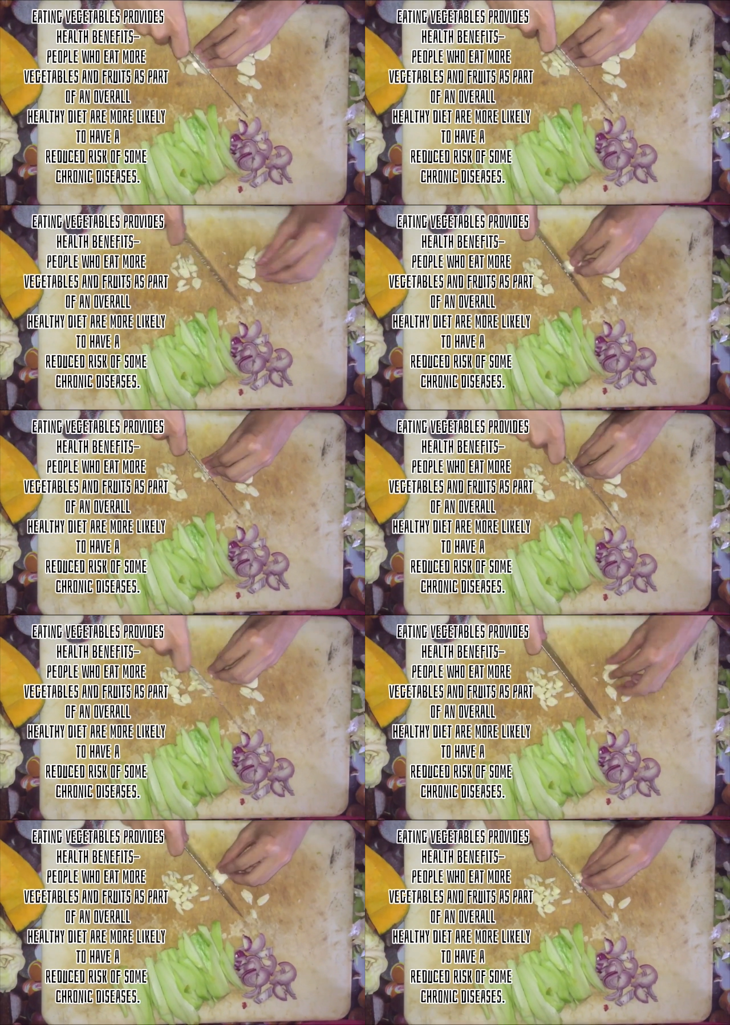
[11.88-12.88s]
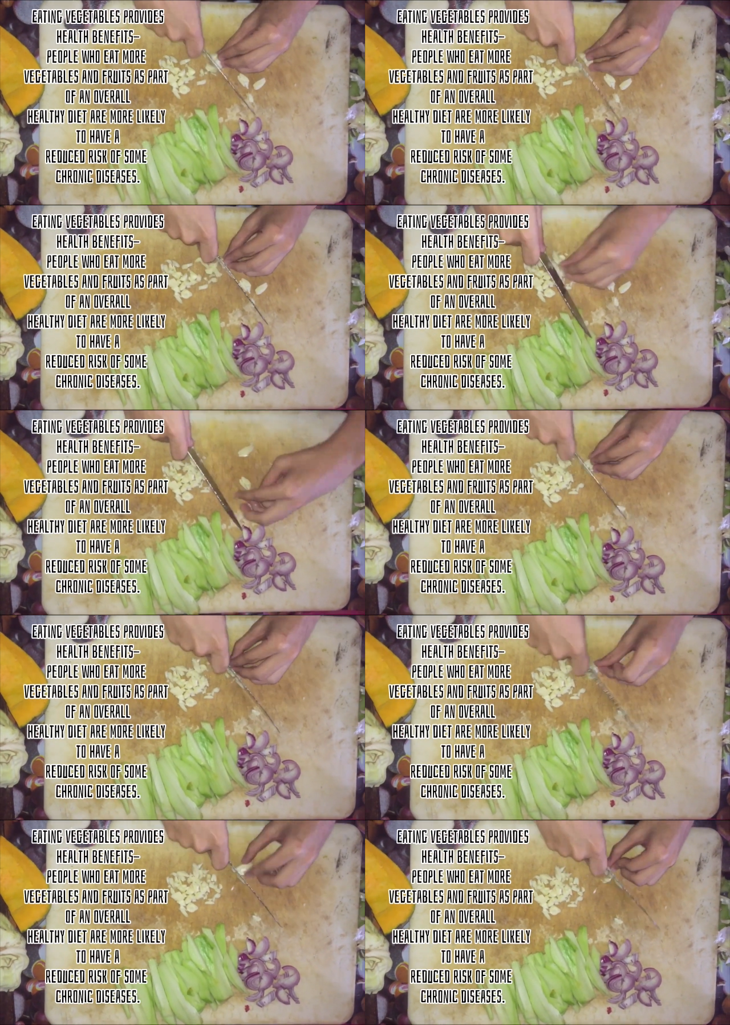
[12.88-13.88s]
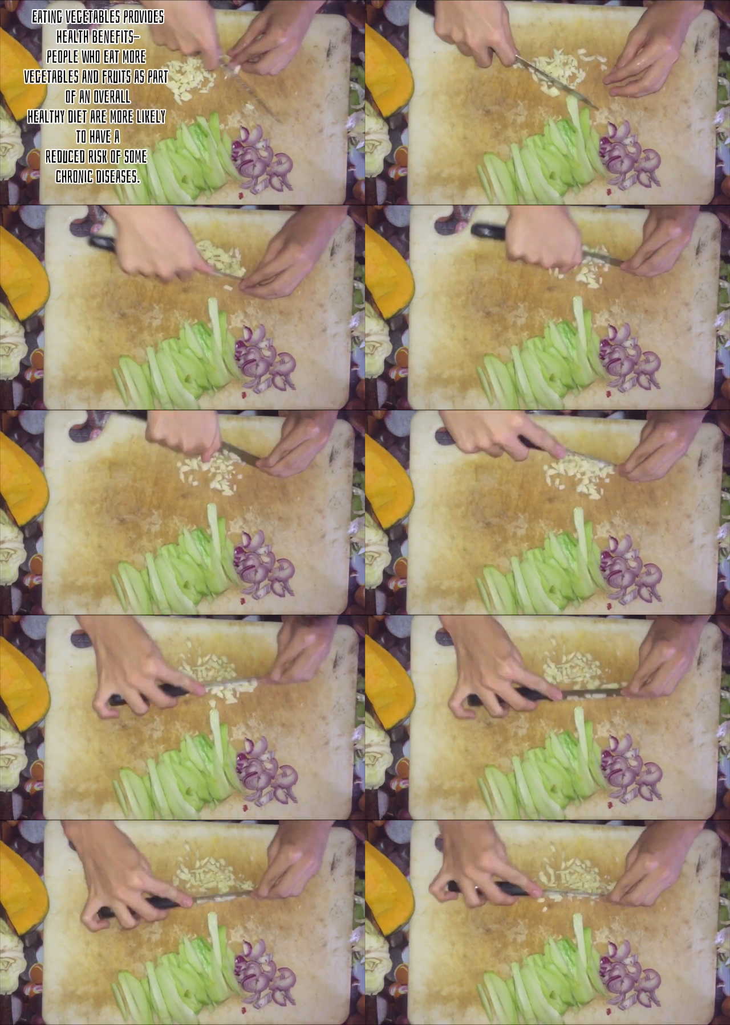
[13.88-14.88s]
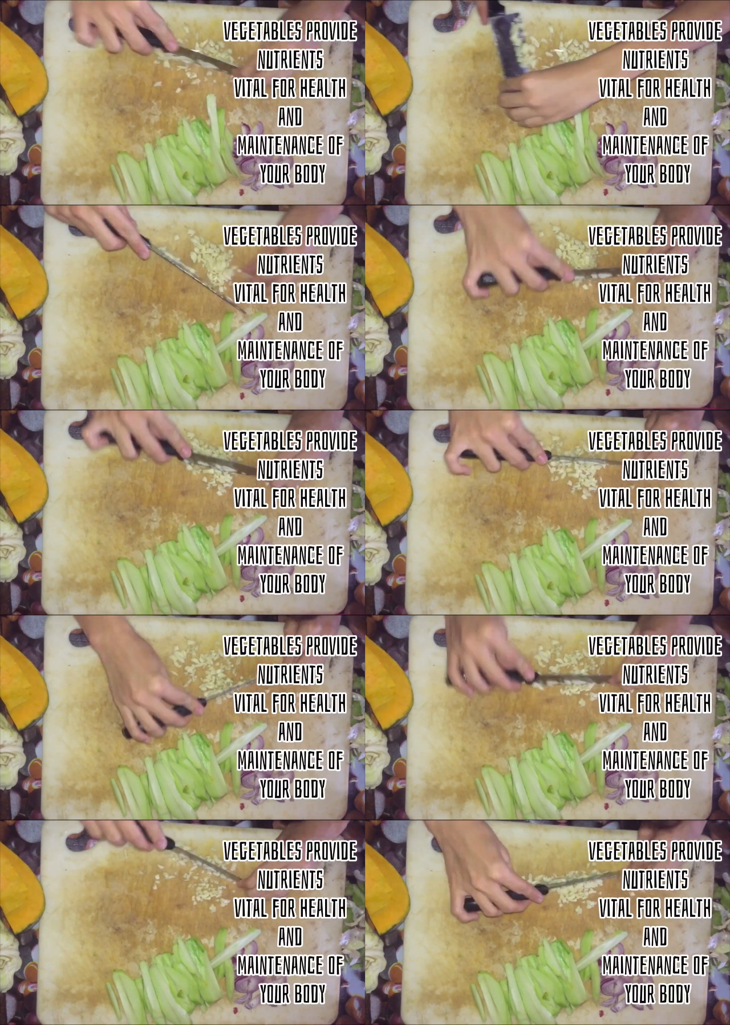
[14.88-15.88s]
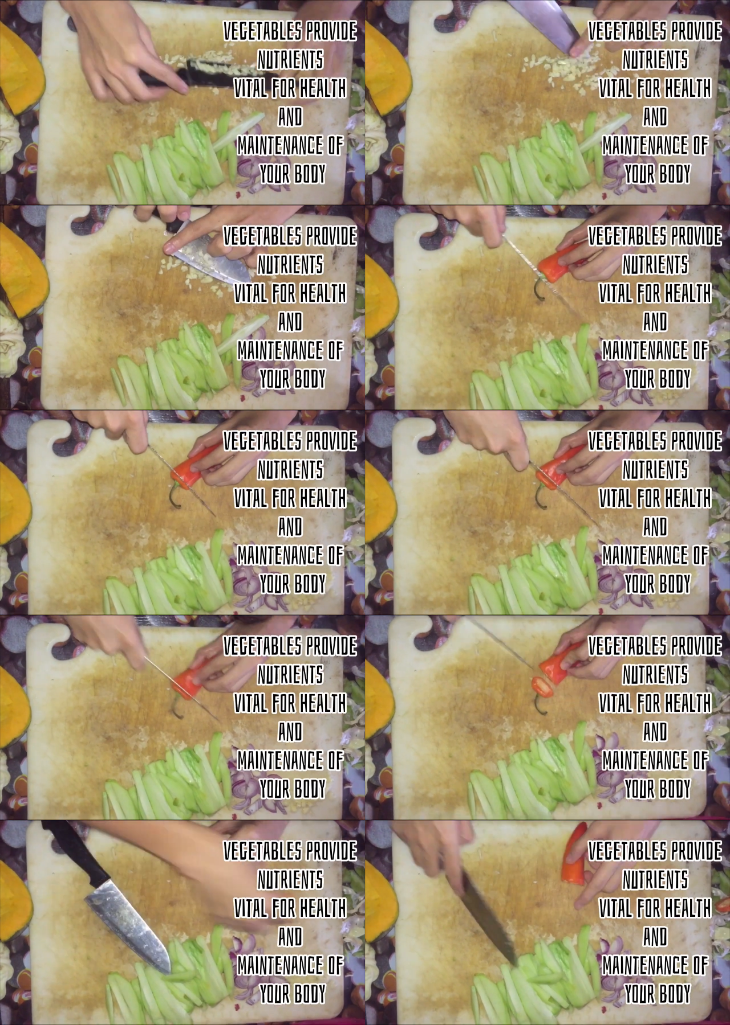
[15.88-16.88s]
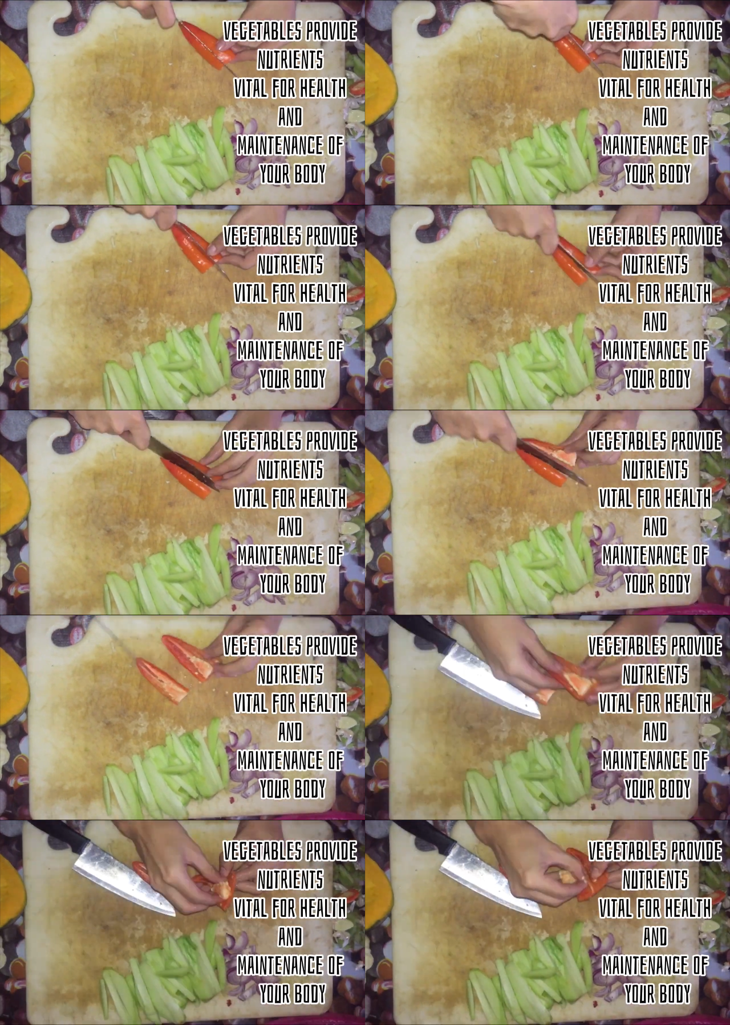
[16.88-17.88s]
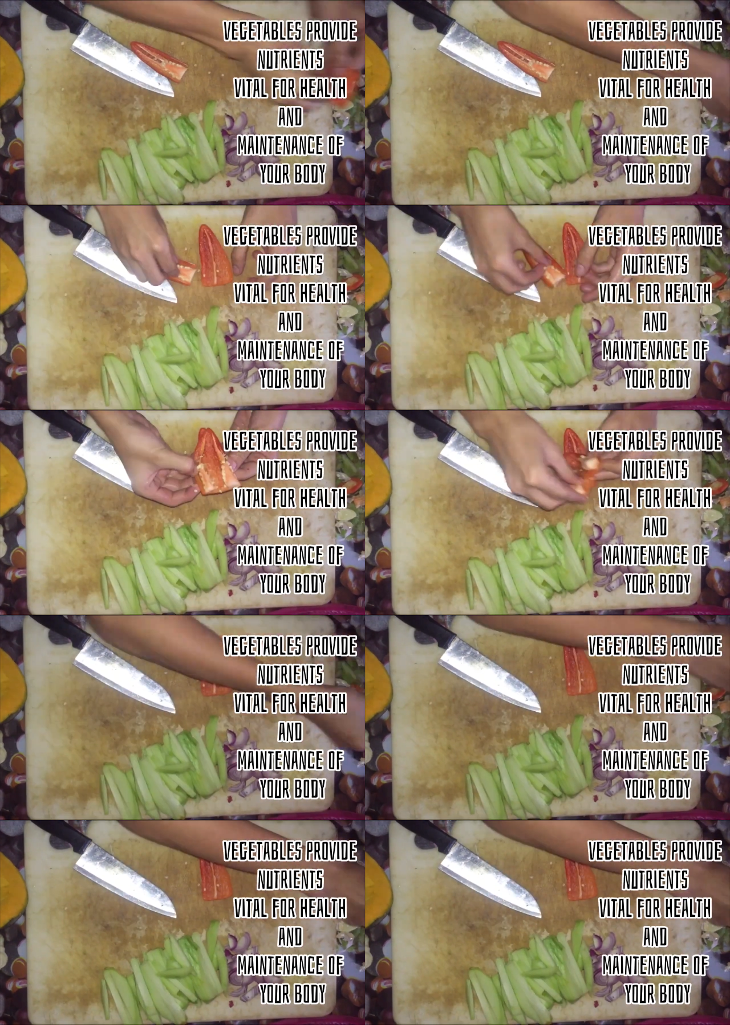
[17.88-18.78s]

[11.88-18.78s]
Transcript: No face is visible, so there are no lips to read.